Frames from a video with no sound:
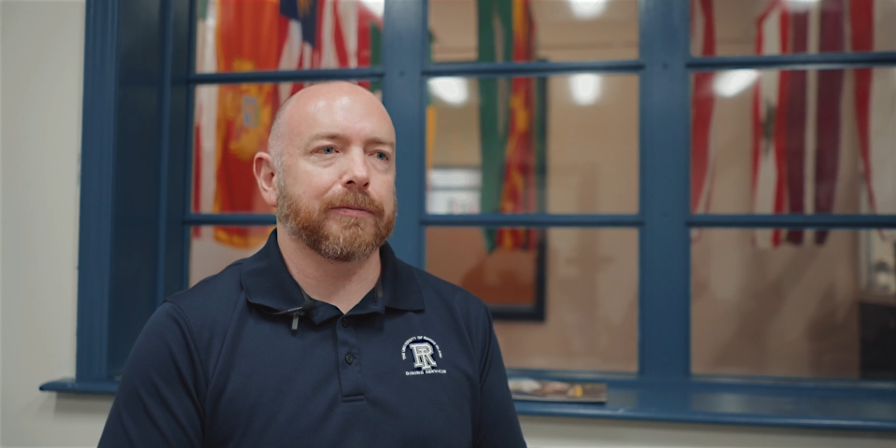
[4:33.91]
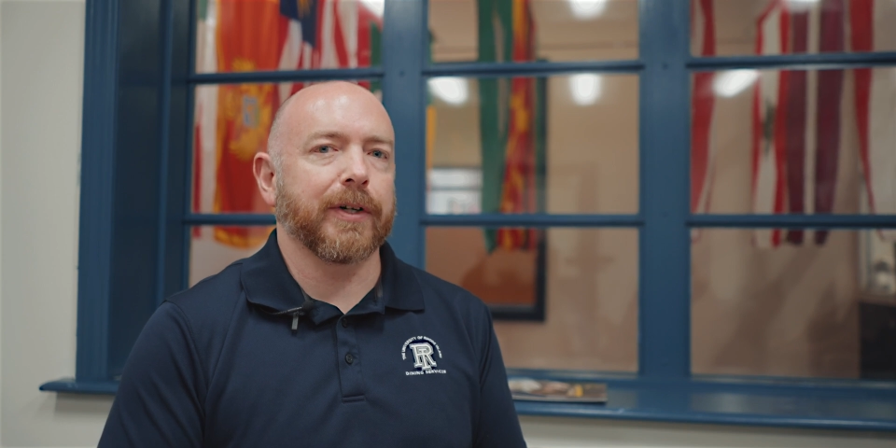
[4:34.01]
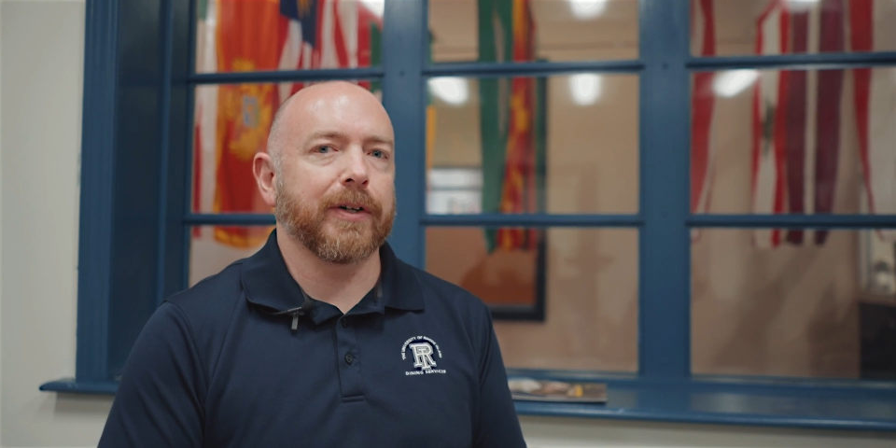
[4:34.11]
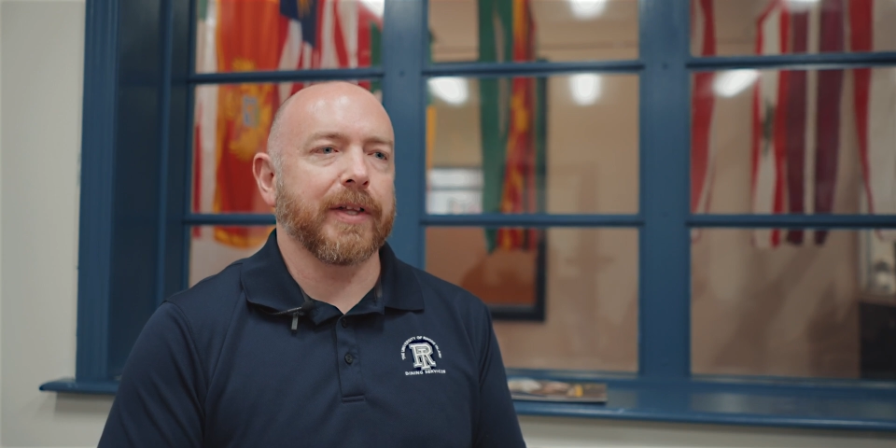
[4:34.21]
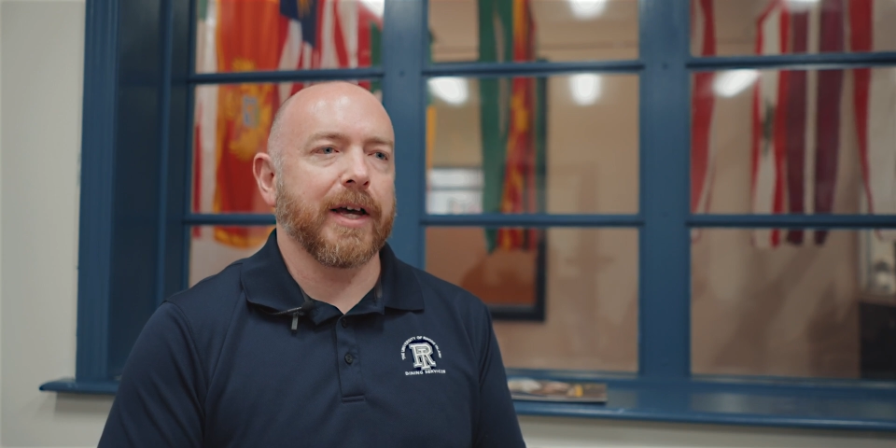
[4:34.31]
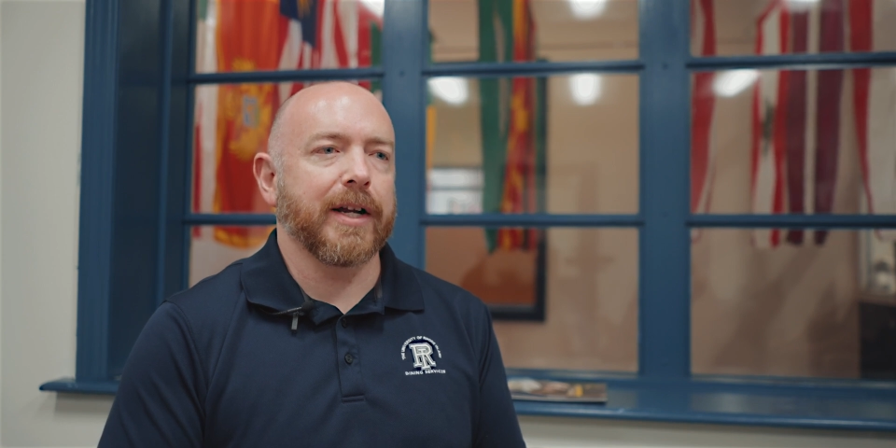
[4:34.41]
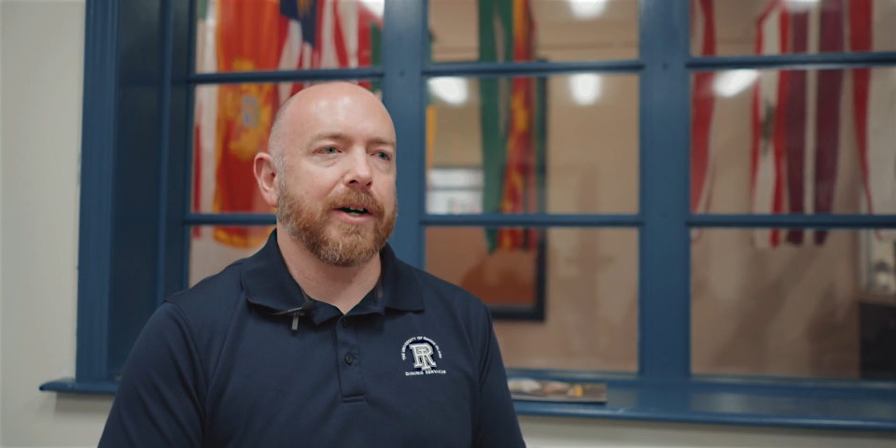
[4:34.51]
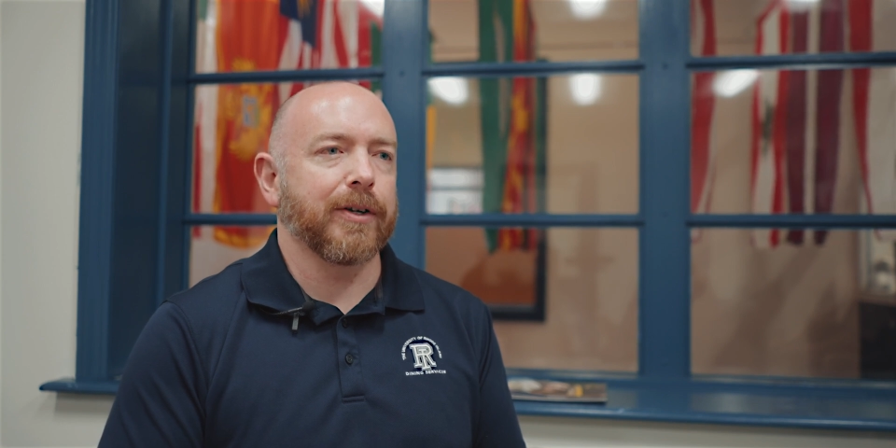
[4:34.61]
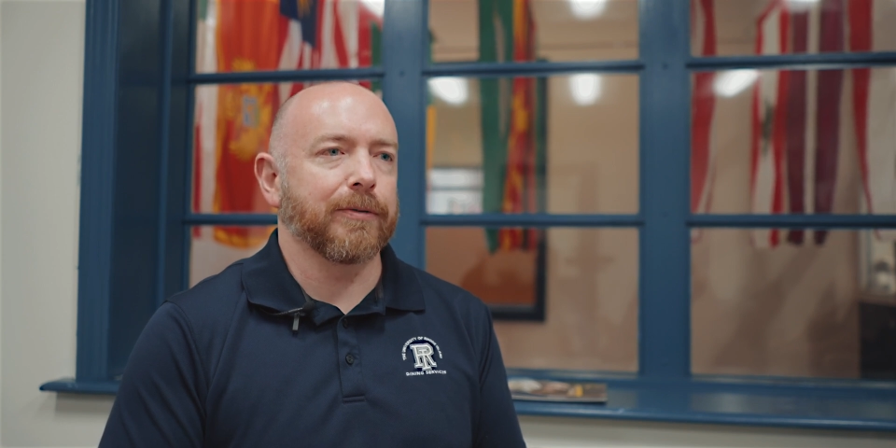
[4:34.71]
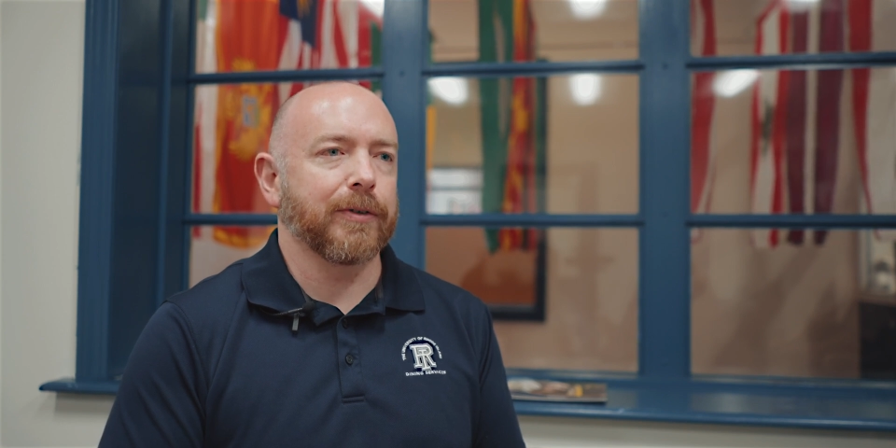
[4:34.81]
figure that
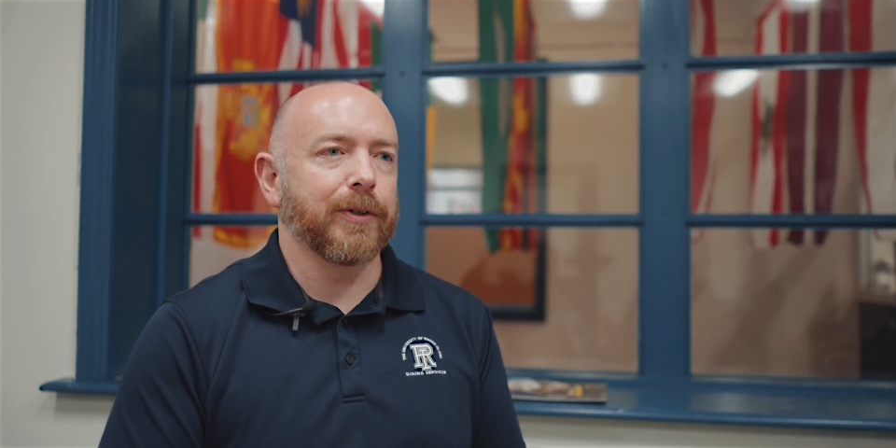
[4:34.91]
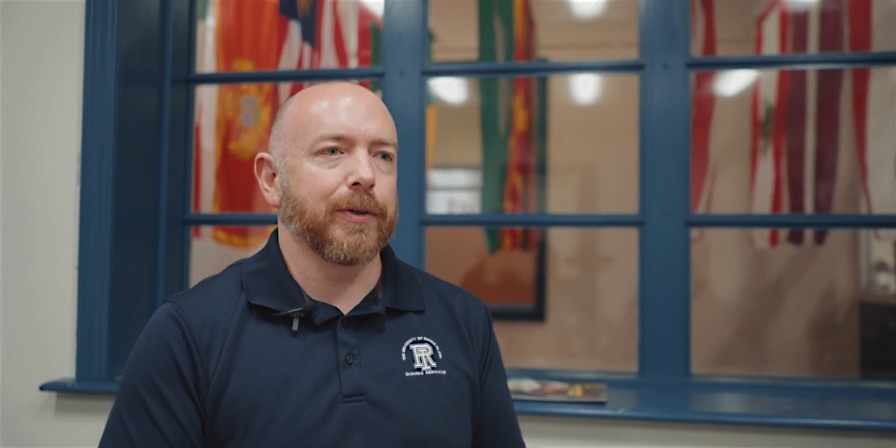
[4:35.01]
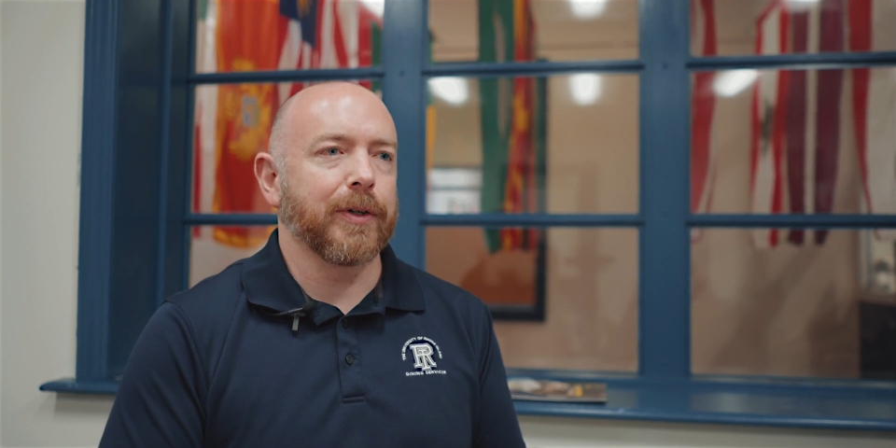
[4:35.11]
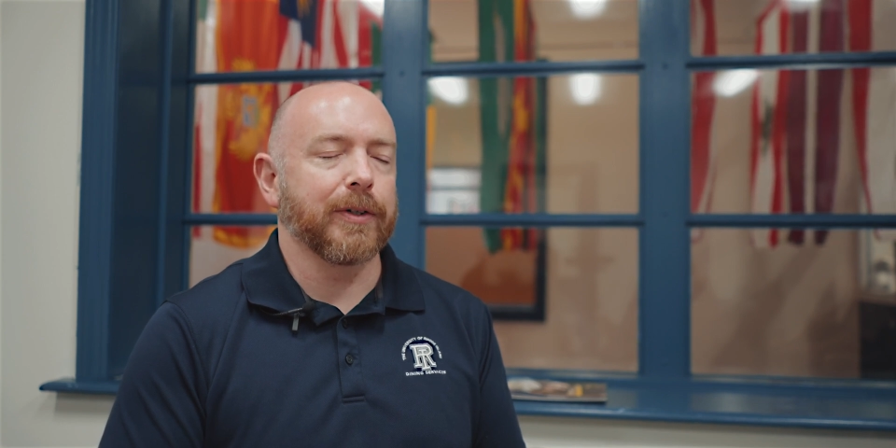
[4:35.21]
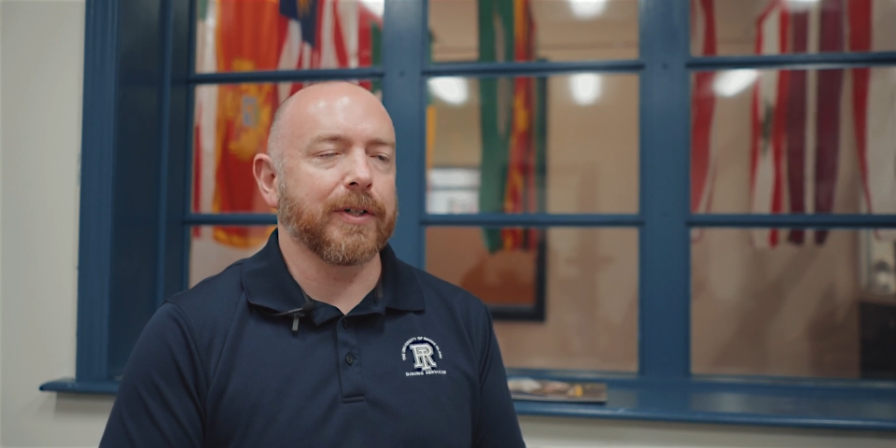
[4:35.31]
out if you